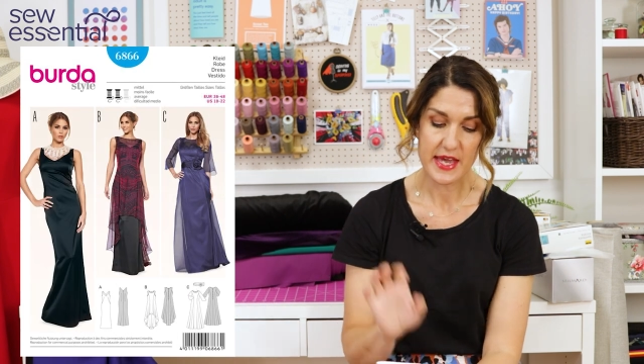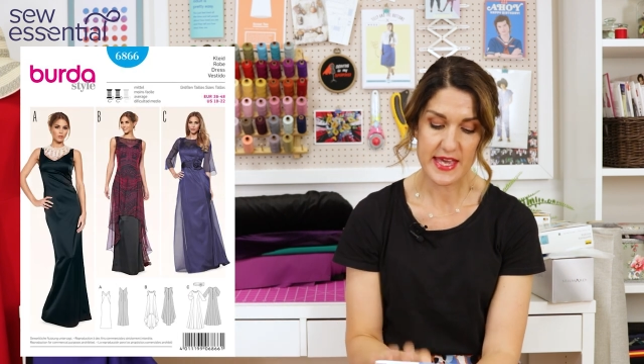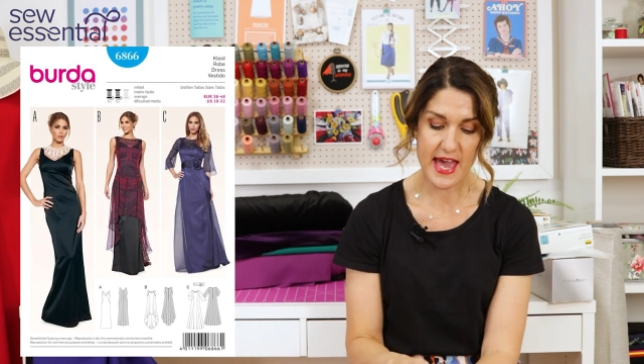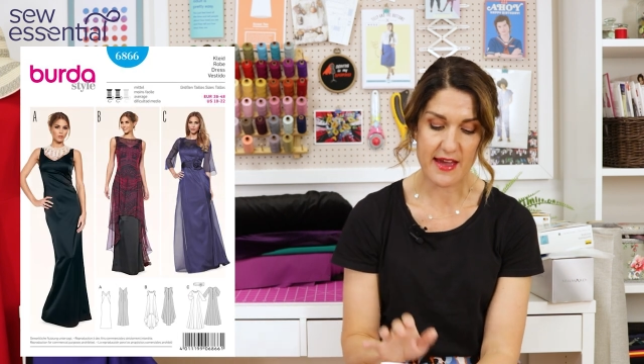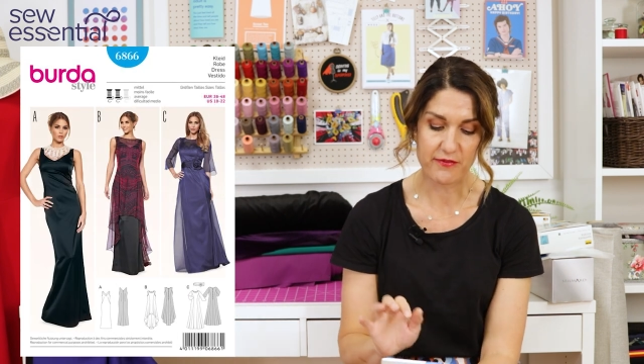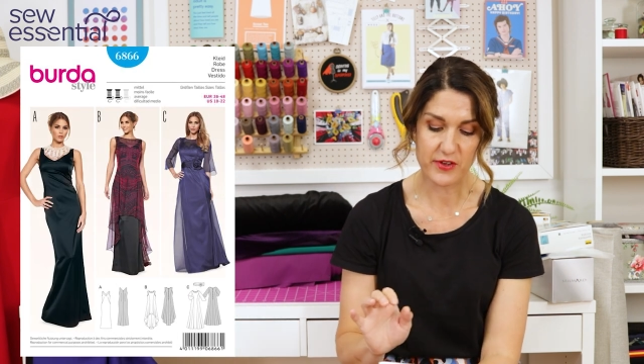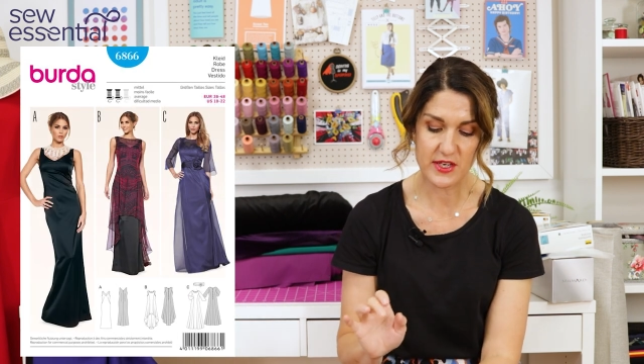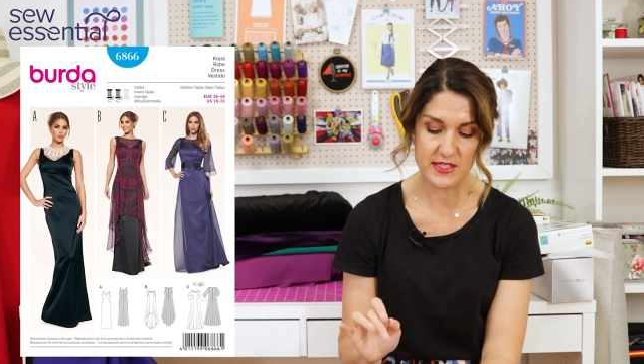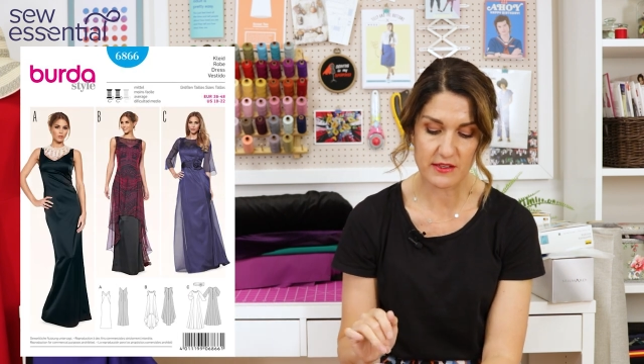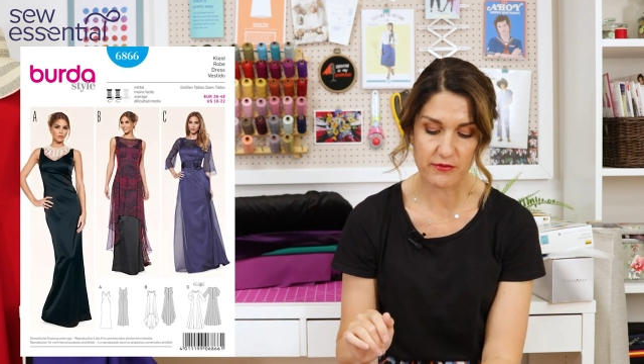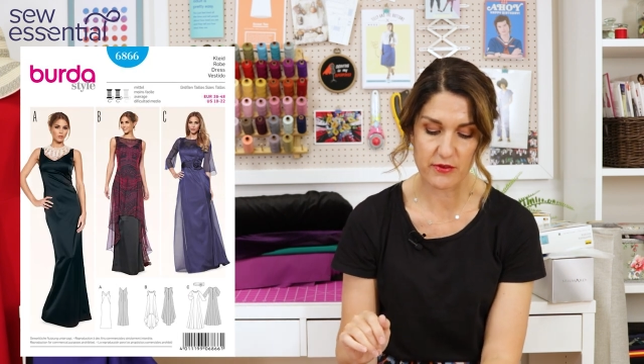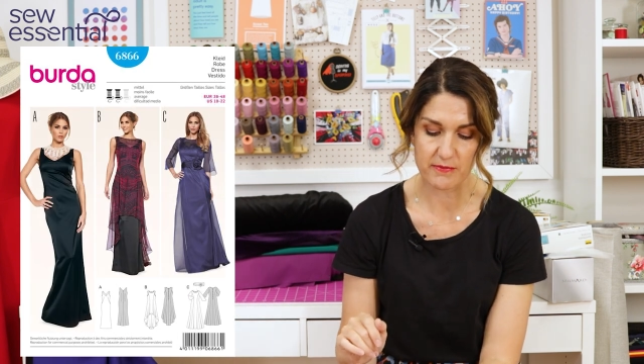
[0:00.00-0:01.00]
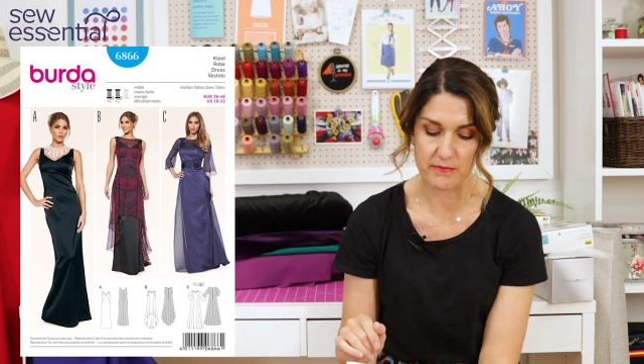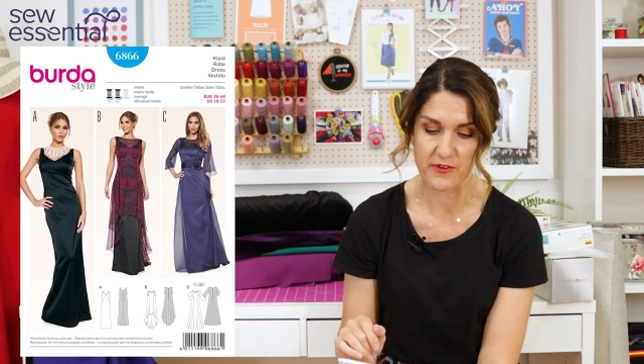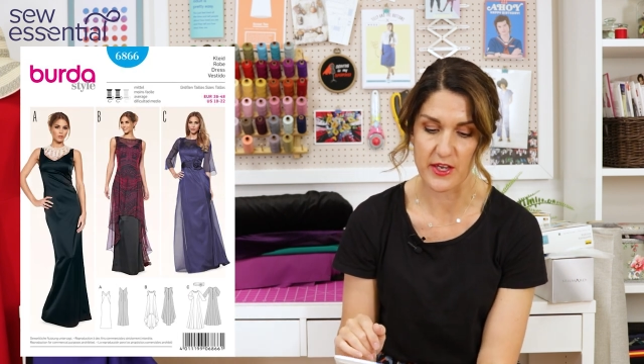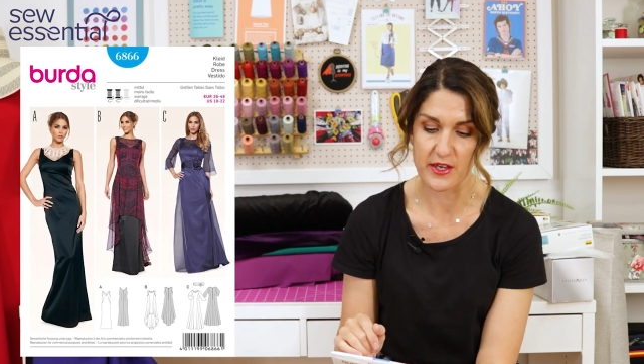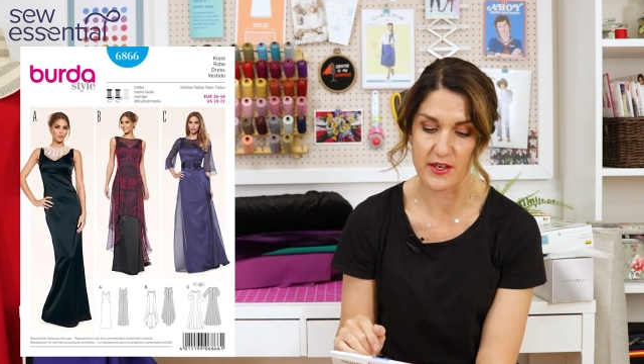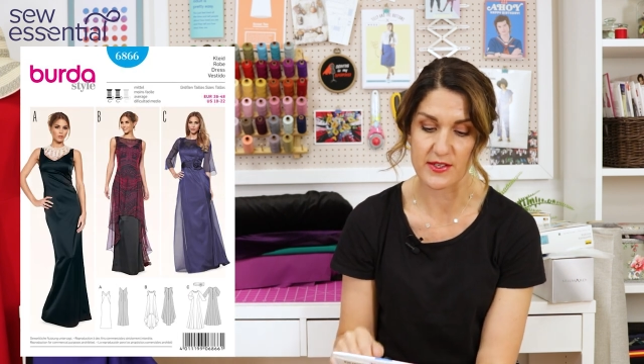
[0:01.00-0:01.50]
yeah, a few different
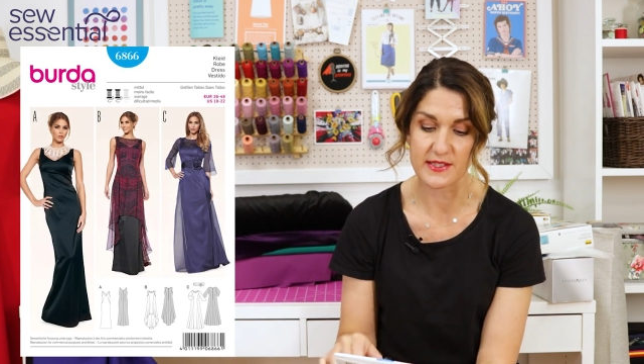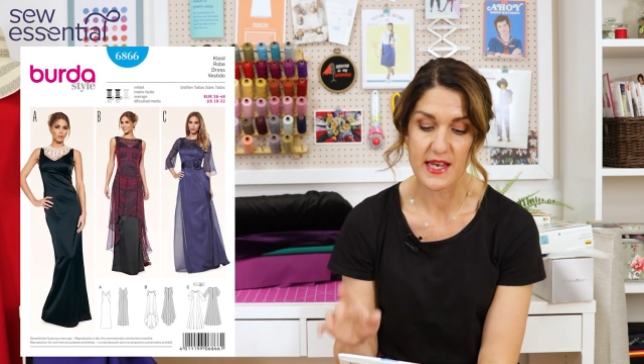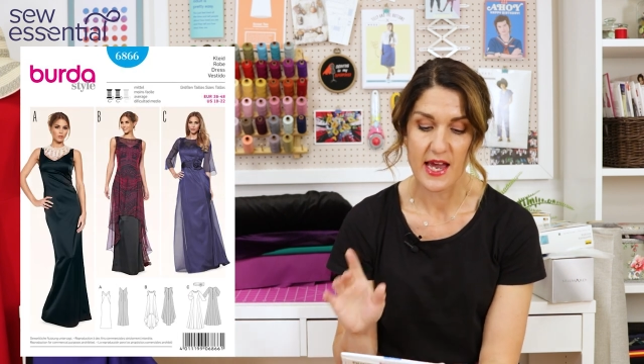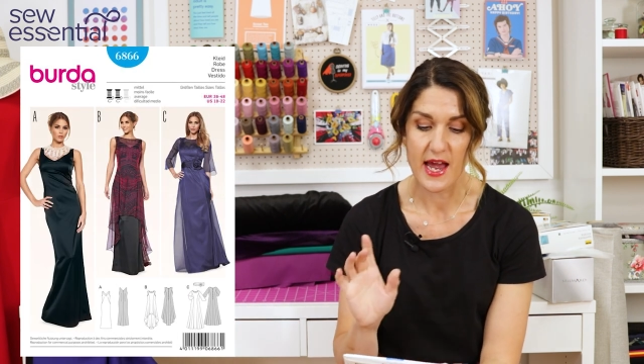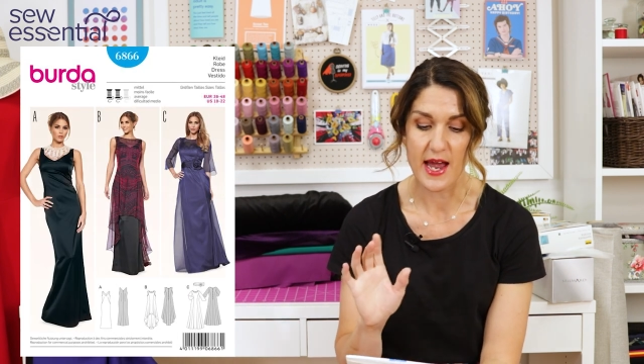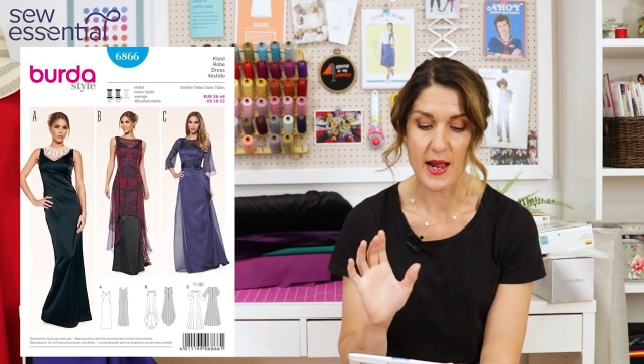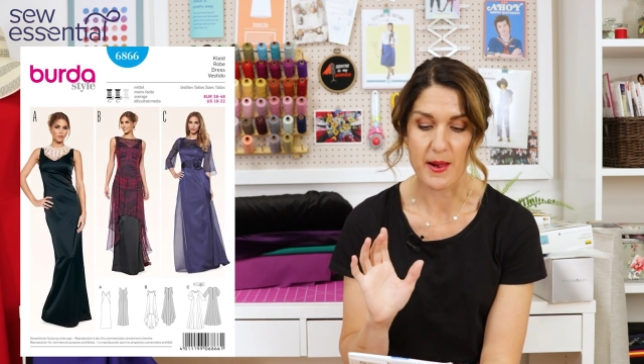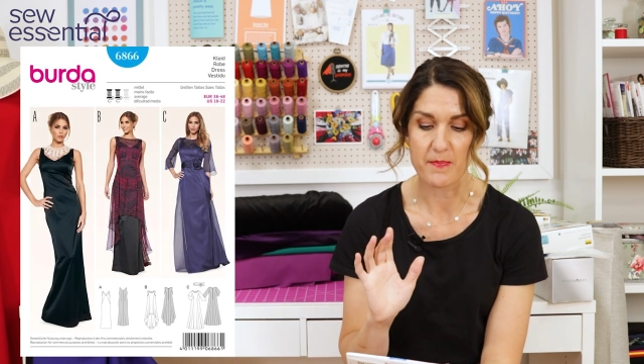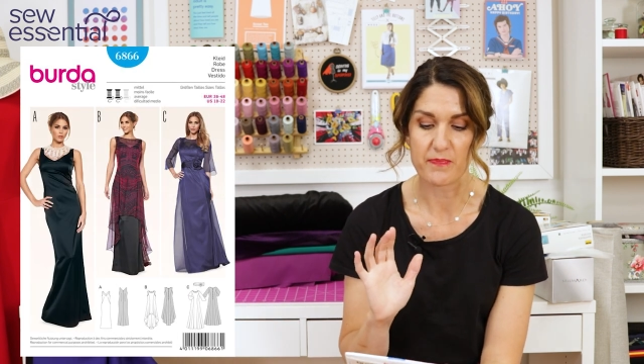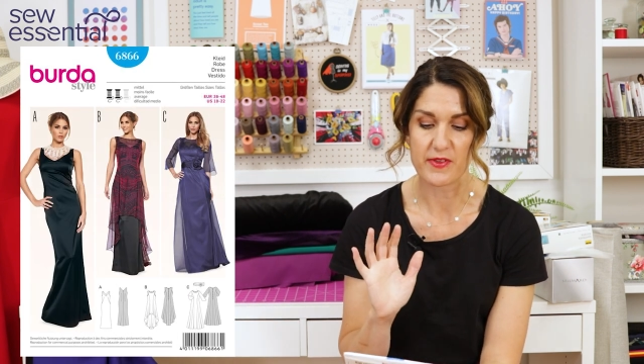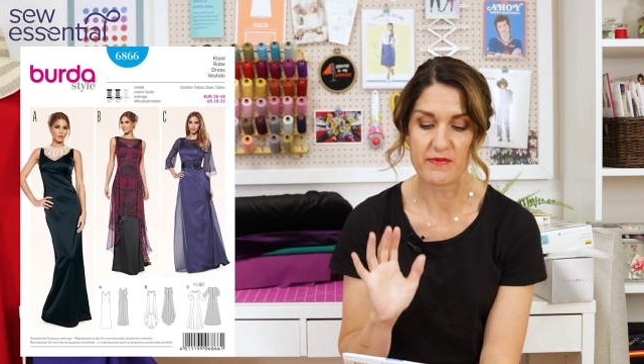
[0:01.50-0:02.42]
views, um,